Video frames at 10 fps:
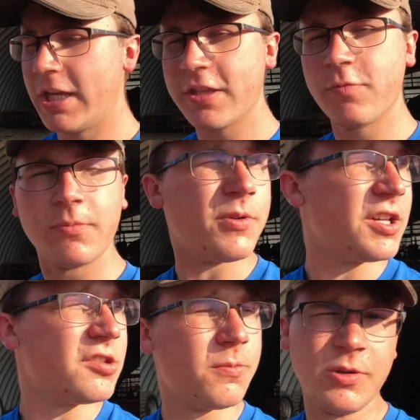That's when
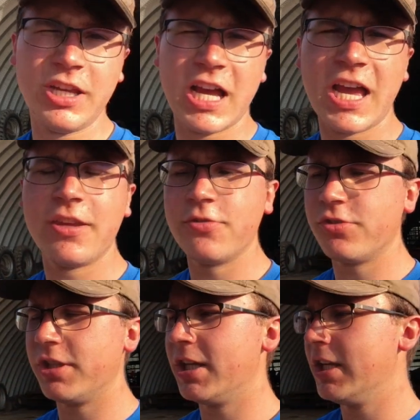prices are pretty high
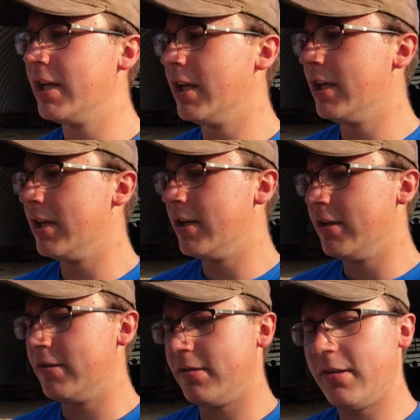usually.
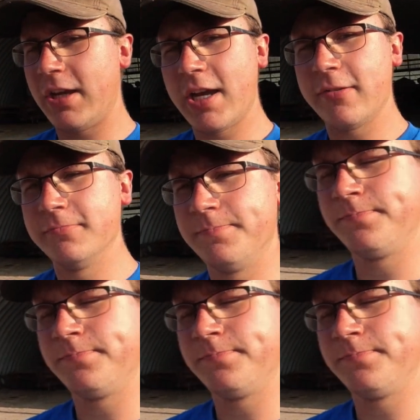So yeah.